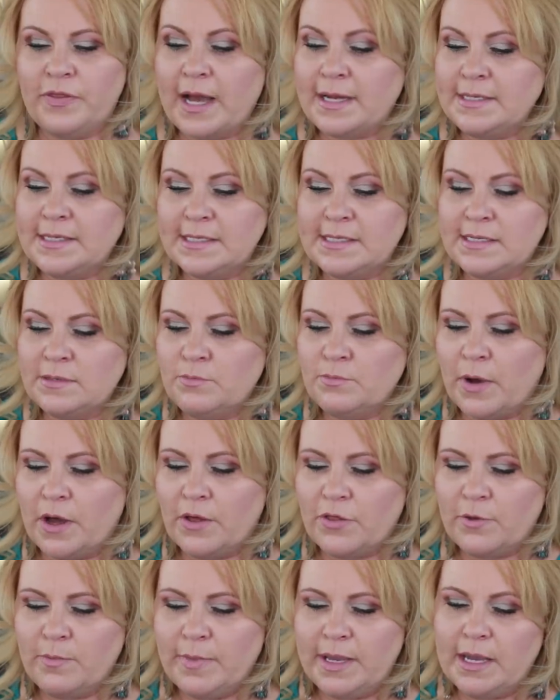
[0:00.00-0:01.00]
That doesn't
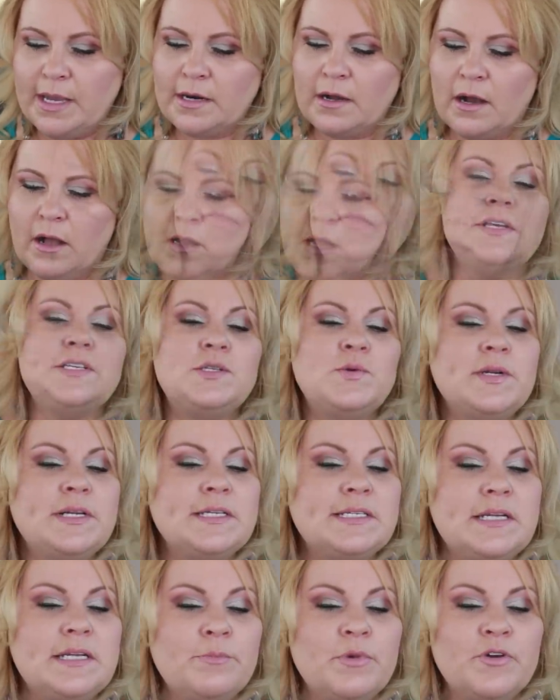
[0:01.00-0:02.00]
bother me at all. This one
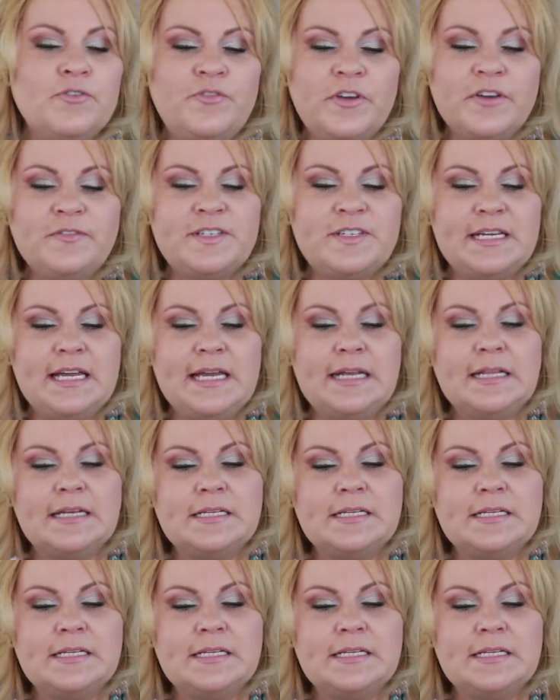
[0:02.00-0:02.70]
is number 15.